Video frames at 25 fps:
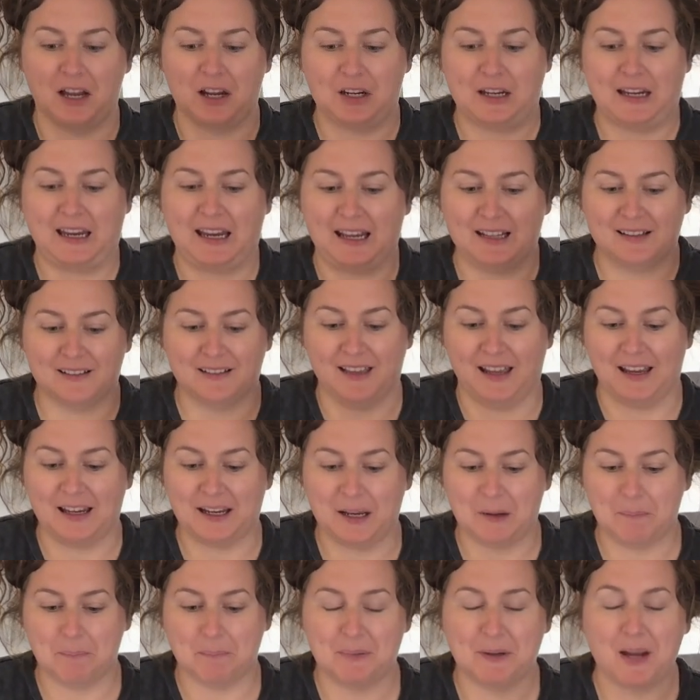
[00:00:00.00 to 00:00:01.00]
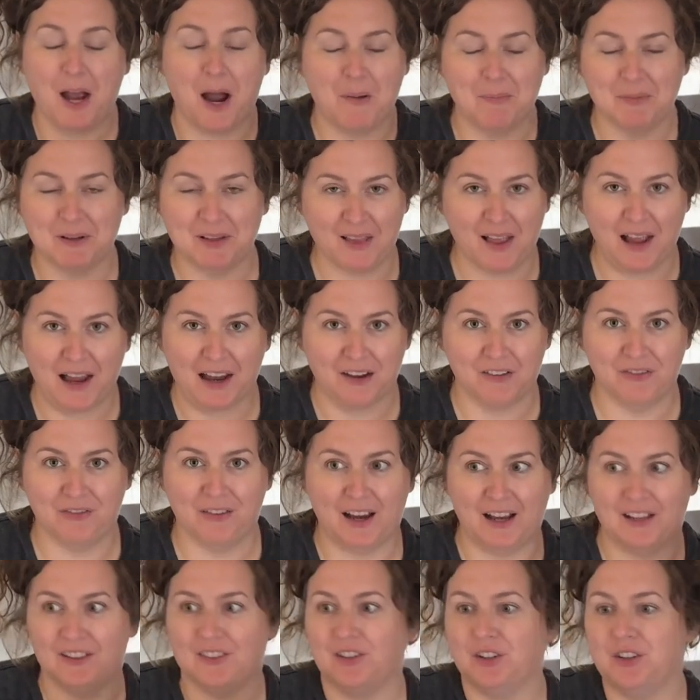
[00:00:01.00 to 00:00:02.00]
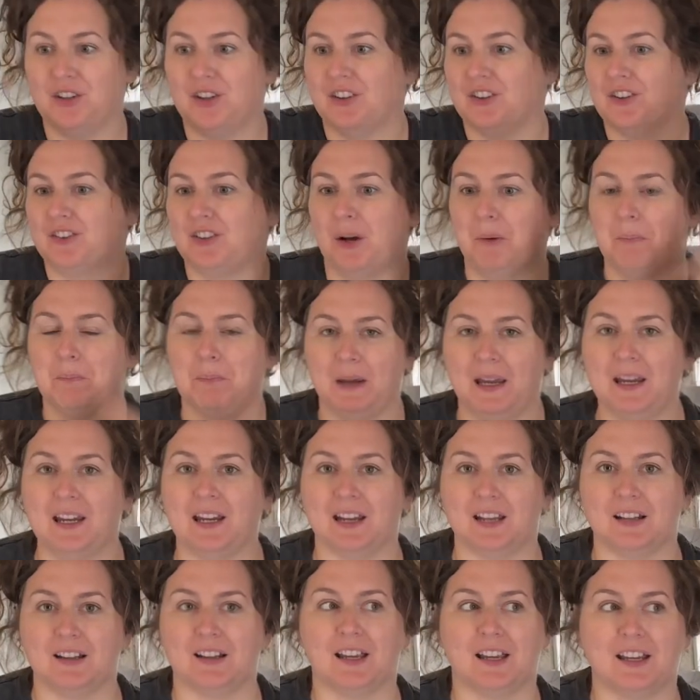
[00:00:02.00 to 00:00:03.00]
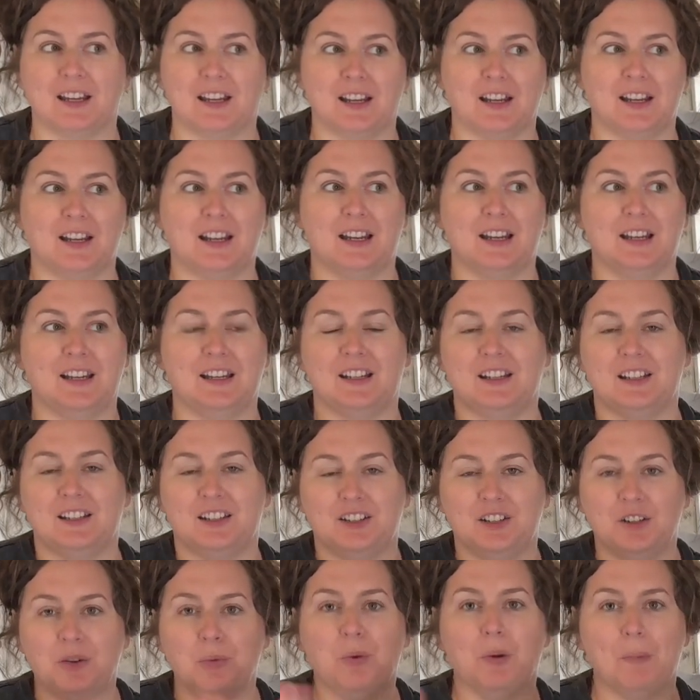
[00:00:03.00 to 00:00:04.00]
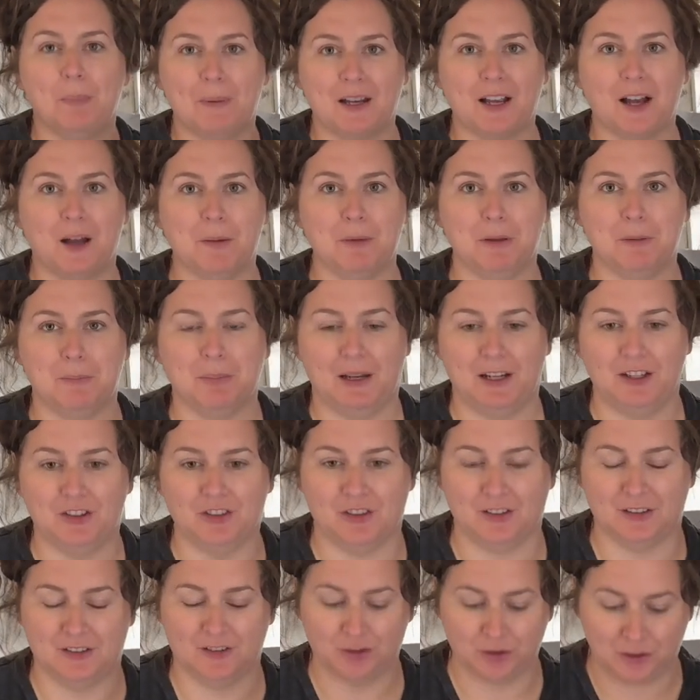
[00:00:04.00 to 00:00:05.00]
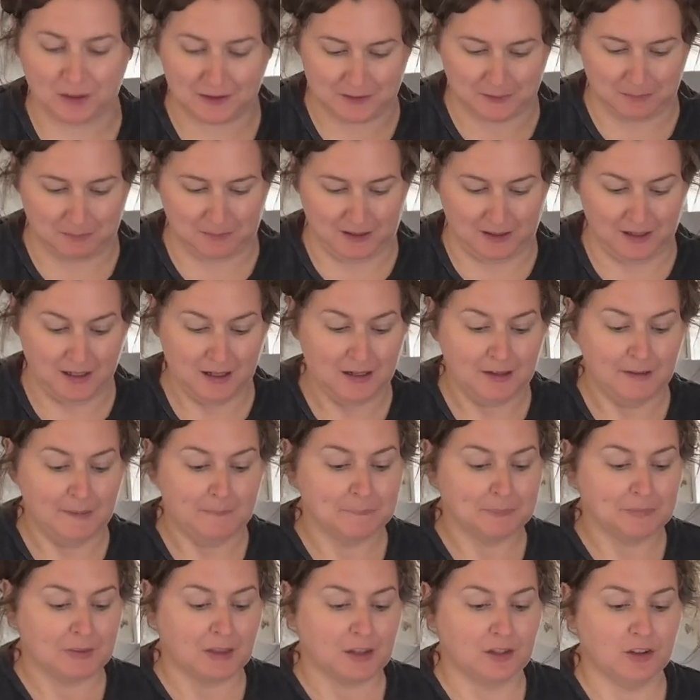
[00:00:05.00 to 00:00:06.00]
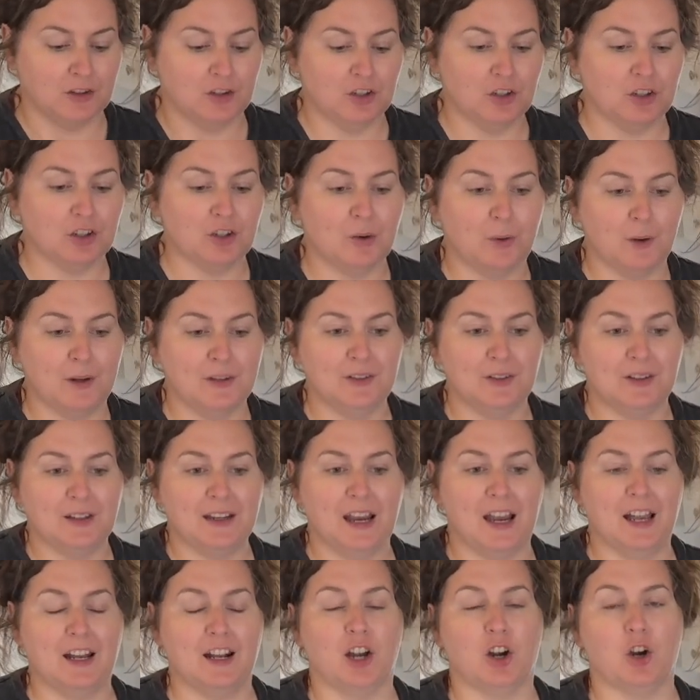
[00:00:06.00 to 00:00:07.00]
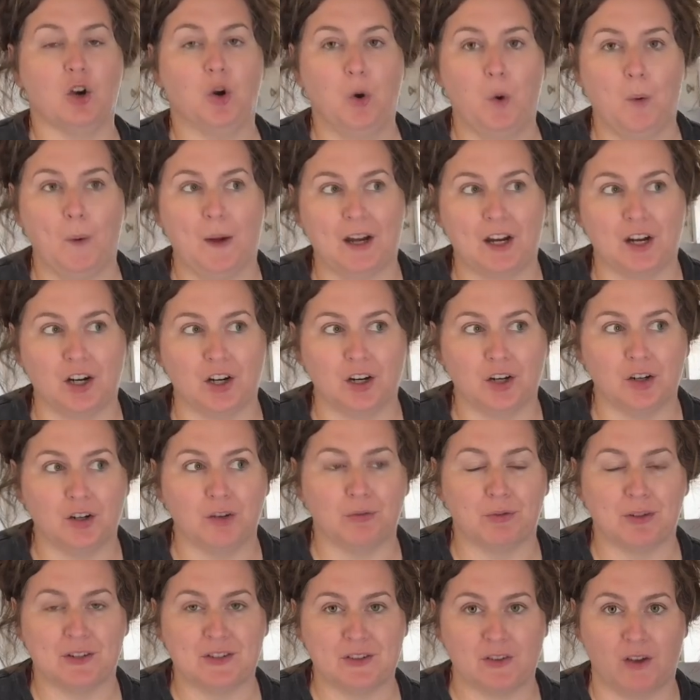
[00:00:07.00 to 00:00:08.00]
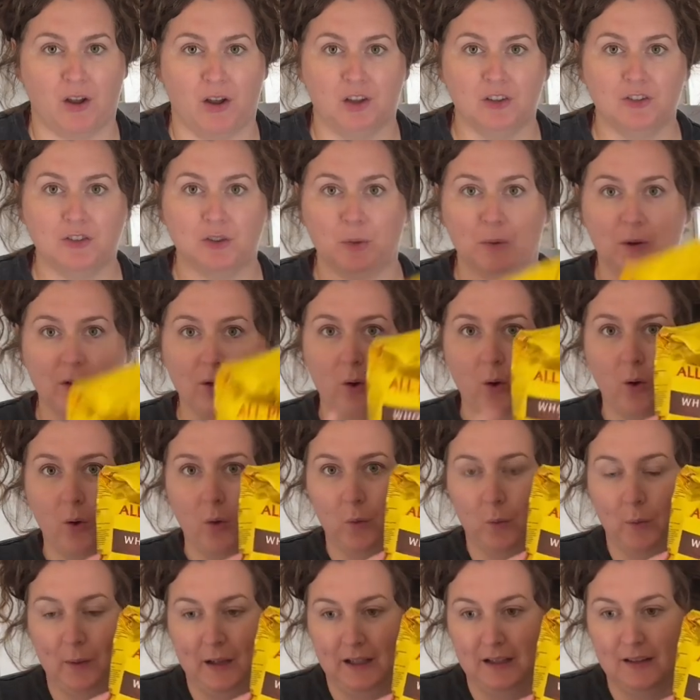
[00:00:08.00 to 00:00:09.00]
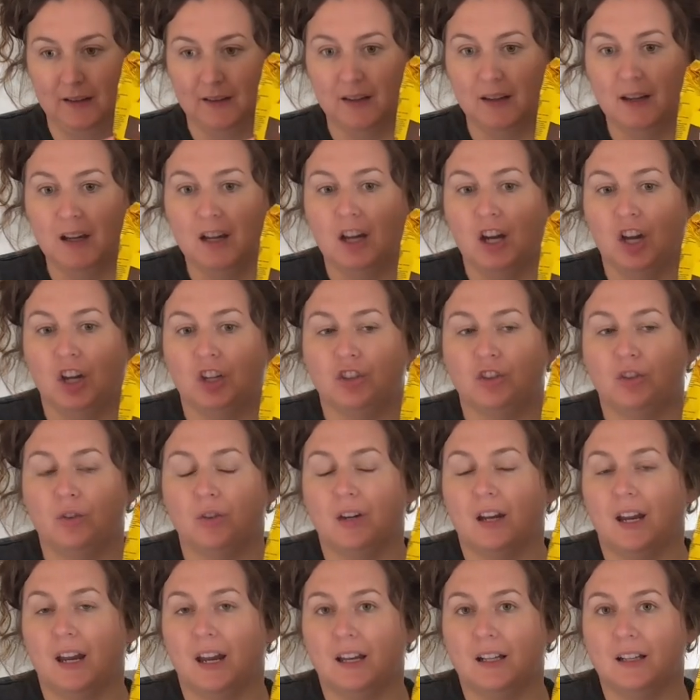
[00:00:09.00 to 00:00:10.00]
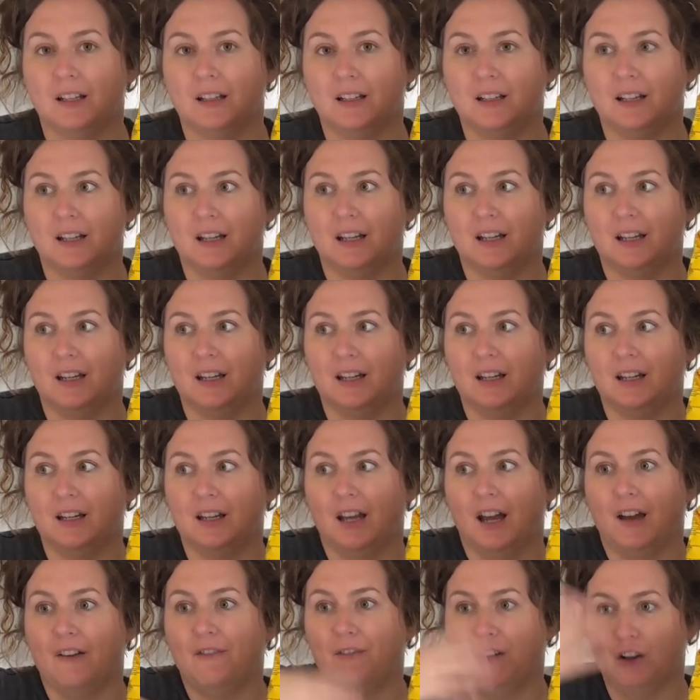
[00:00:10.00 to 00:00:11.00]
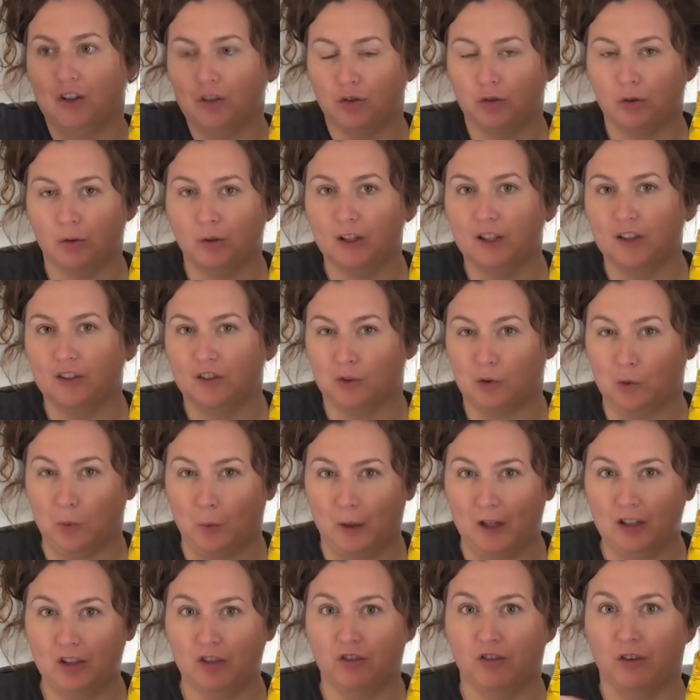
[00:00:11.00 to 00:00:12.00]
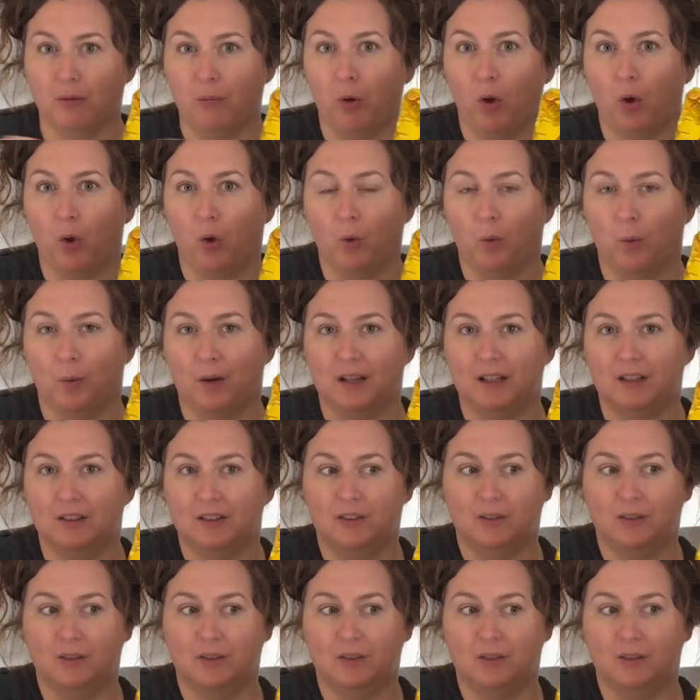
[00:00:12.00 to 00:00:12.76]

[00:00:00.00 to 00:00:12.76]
get like come to life, and so you can start baking. Like, you will become impatient, trust me. You're going to get a quicker result with whole wheat. You can eventually switch from whole wheat